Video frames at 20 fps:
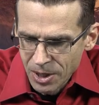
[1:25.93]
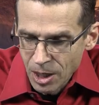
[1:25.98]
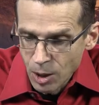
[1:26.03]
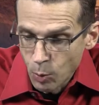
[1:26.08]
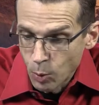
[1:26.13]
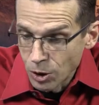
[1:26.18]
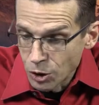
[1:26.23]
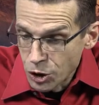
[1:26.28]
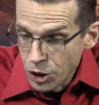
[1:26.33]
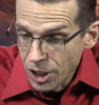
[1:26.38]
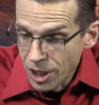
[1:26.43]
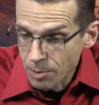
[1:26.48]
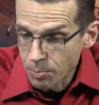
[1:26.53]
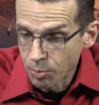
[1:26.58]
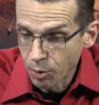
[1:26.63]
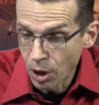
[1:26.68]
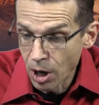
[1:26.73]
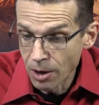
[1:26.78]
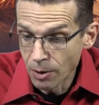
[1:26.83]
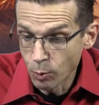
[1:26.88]
which he had
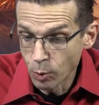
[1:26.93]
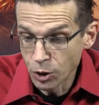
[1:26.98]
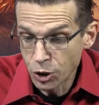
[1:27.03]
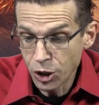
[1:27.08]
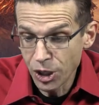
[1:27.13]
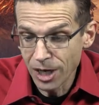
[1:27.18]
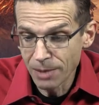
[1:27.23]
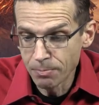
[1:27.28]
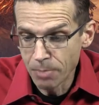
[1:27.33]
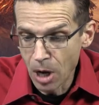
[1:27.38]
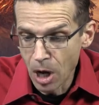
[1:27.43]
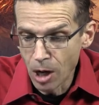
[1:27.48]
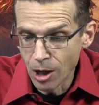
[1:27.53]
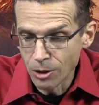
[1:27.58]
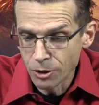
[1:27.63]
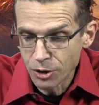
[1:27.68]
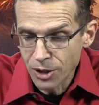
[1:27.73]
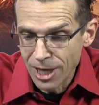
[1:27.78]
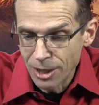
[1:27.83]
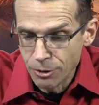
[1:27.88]
brought which he had
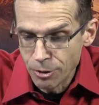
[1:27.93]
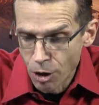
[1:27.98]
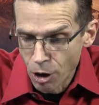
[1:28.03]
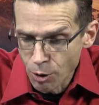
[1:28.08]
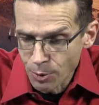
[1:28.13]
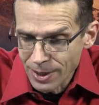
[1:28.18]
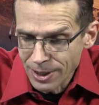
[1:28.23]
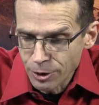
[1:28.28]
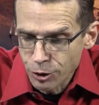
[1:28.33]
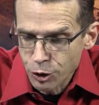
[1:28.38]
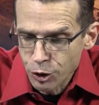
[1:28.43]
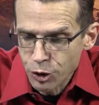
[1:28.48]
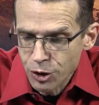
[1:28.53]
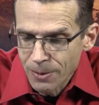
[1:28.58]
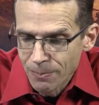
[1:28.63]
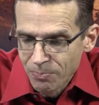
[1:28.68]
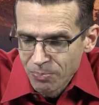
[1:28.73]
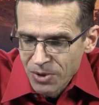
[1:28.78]
bought and nourished